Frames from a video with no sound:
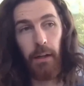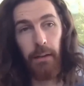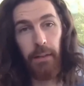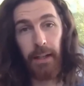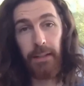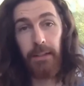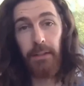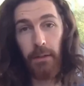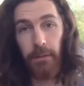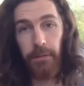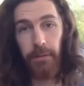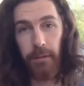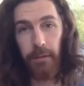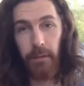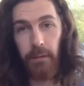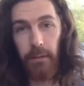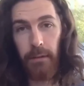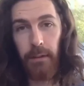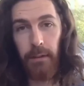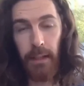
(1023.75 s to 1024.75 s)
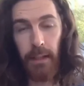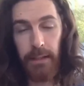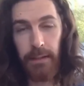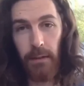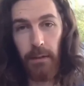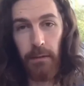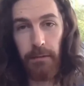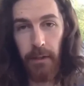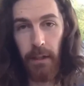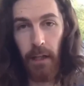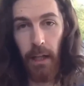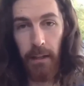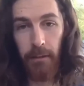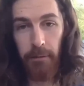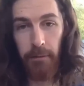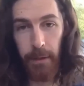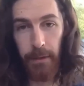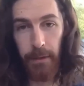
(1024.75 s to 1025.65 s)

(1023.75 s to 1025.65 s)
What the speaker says: That's often live